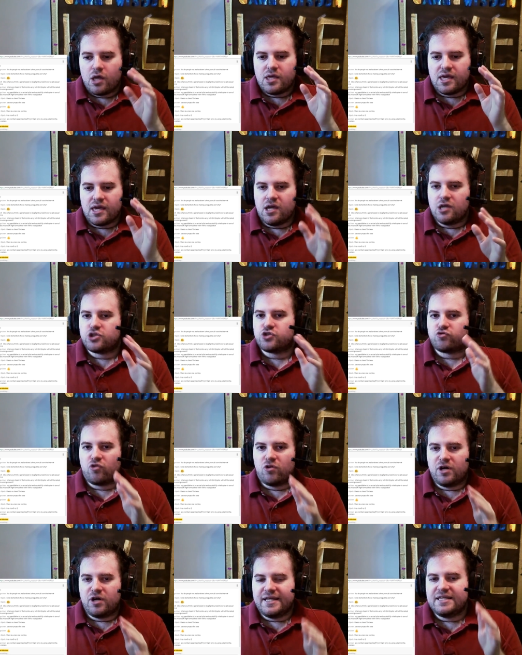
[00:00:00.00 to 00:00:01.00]
each
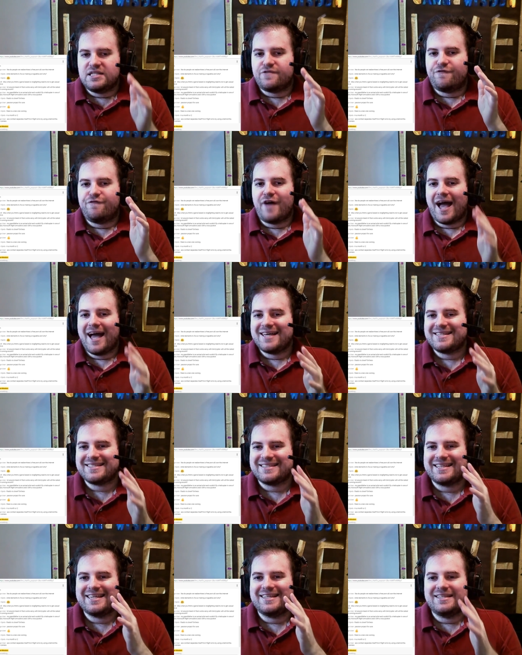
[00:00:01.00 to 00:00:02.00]
run is
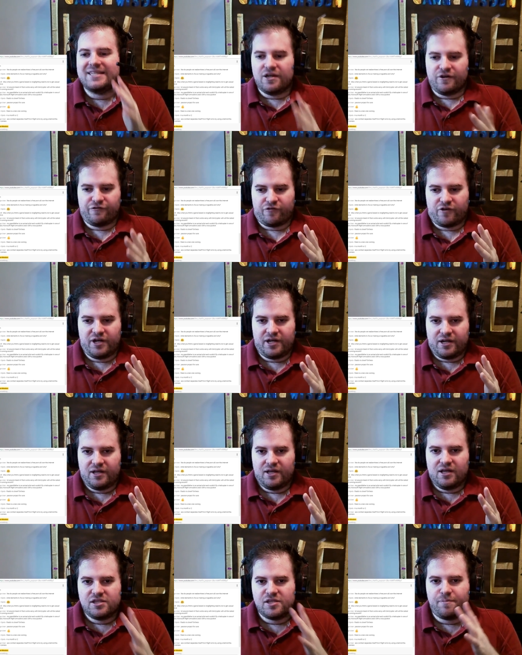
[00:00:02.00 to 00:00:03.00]
vastly different
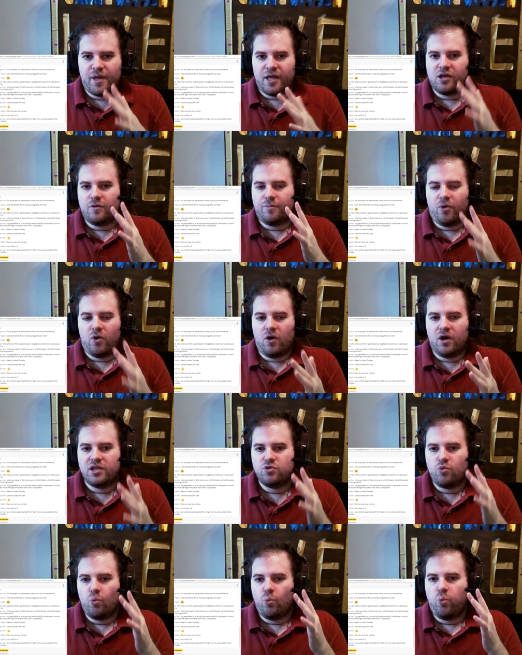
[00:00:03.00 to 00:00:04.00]
depending
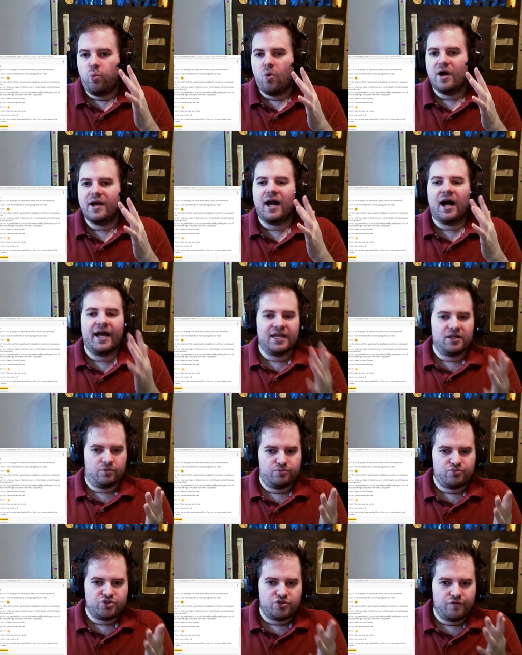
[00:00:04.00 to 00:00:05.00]
upon what
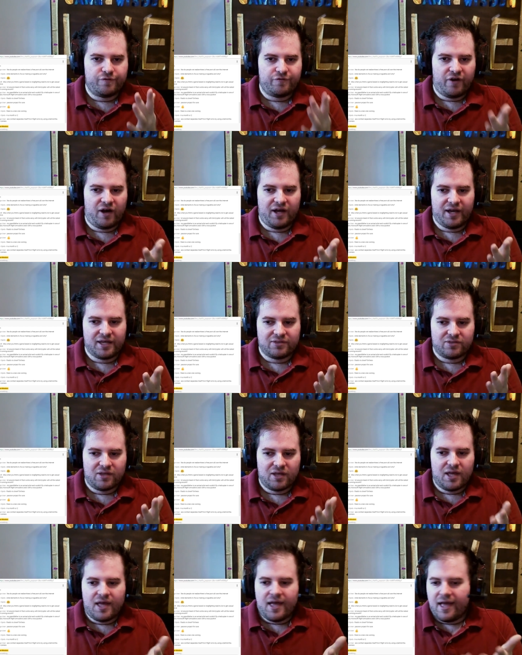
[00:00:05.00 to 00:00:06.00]
items you find.
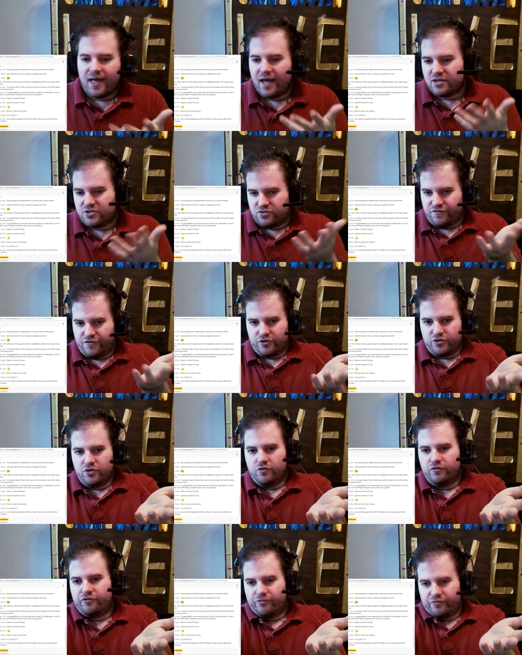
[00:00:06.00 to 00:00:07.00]
As for
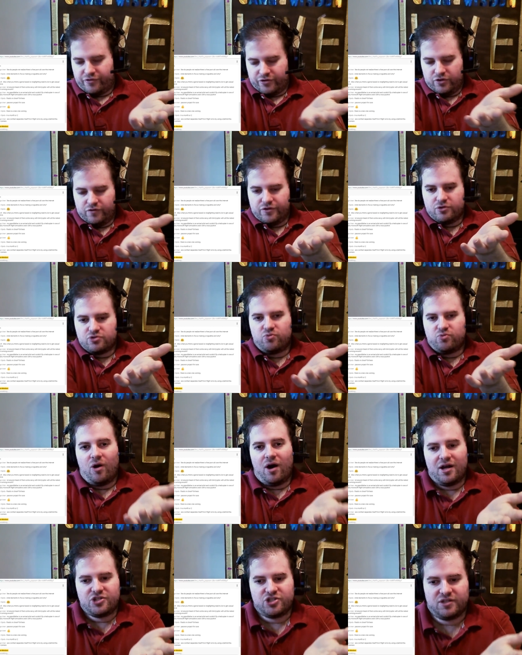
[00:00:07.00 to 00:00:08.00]
you, for you folks
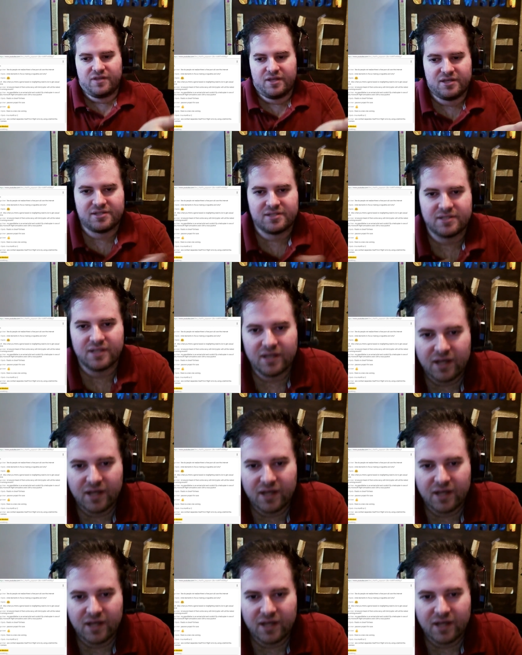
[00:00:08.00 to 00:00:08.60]
watching this,